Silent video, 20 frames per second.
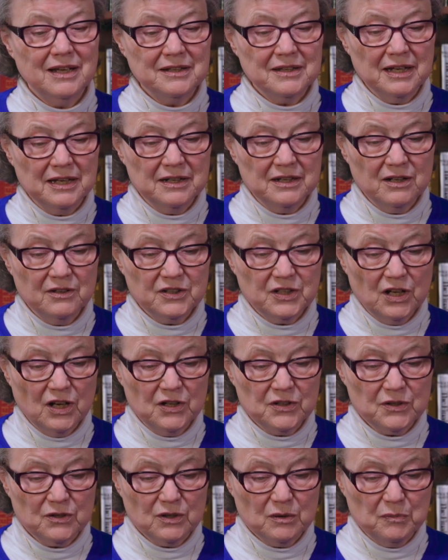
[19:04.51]
than the
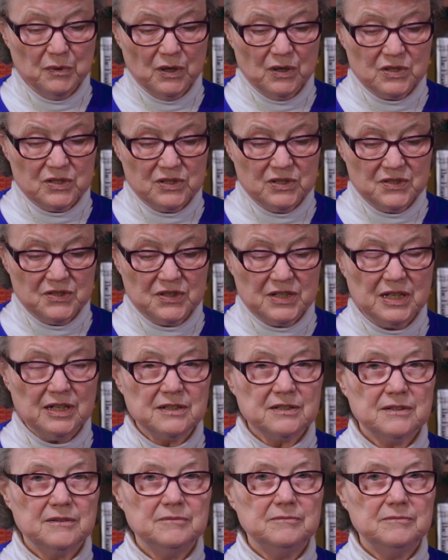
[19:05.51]
other apostles did.